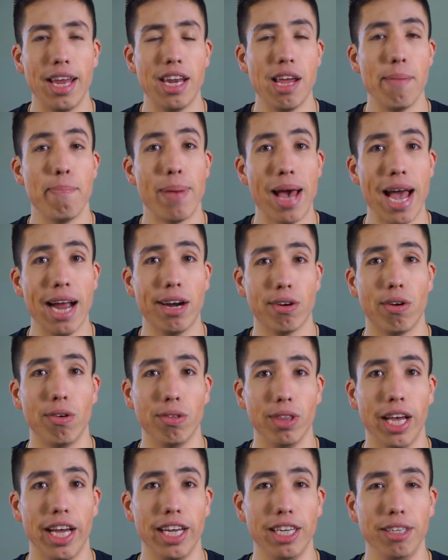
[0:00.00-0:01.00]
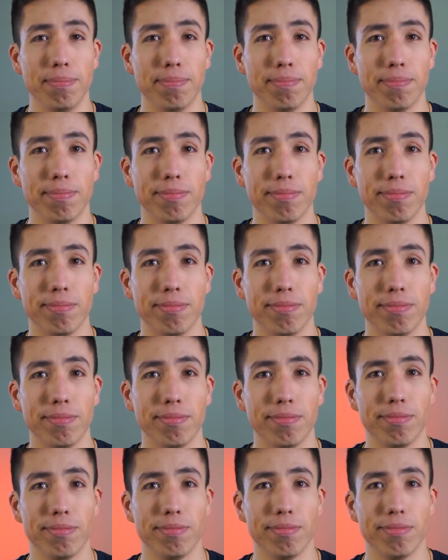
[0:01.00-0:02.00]
And a background light
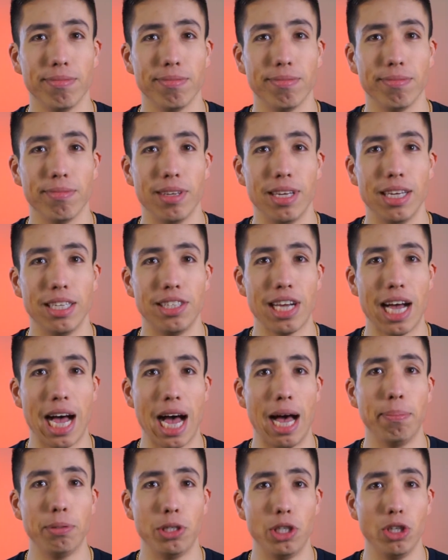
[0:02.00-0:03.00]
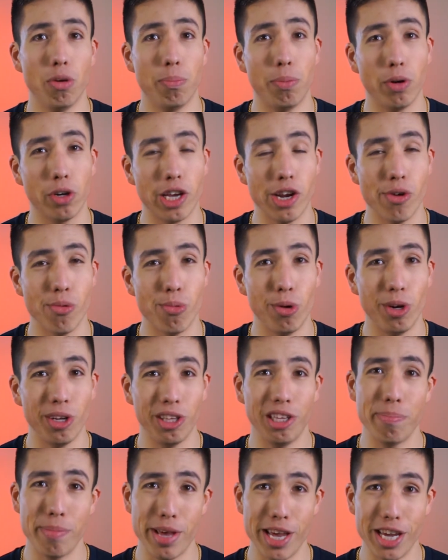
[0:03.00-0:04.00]
is optional but can
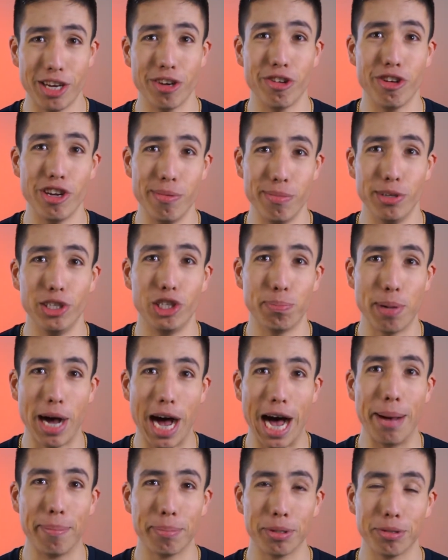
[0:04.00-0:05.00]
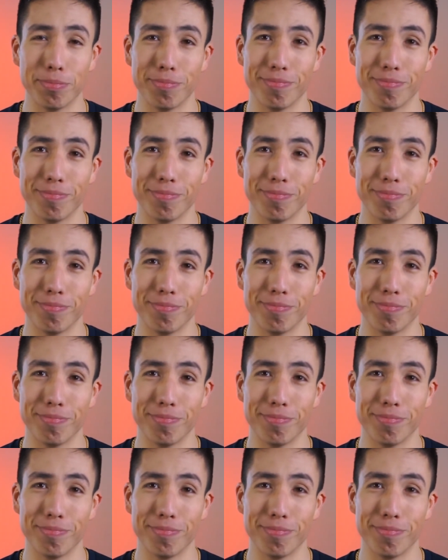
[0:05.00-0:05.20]
really make your image pop.